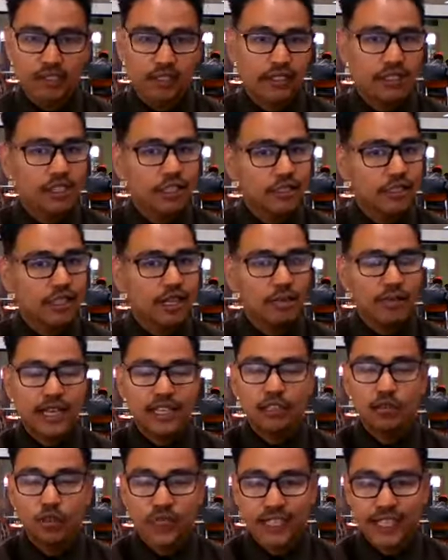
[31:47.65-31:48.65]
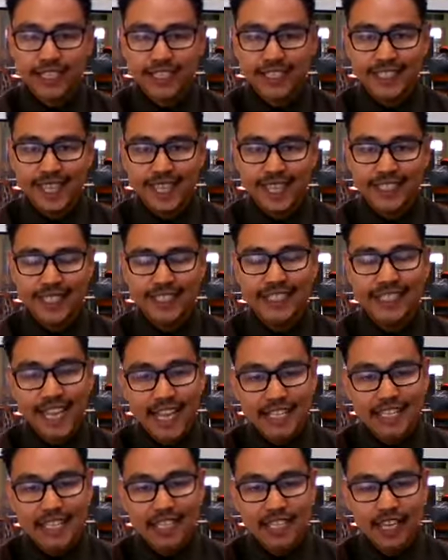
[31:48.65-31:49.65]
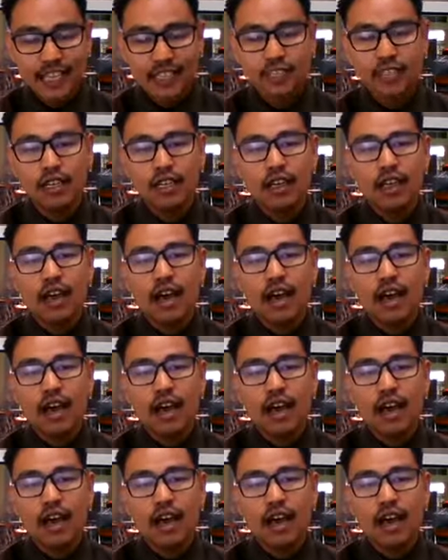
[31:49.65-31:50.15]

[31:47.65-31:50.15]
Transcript: So let's use that May 20th date again.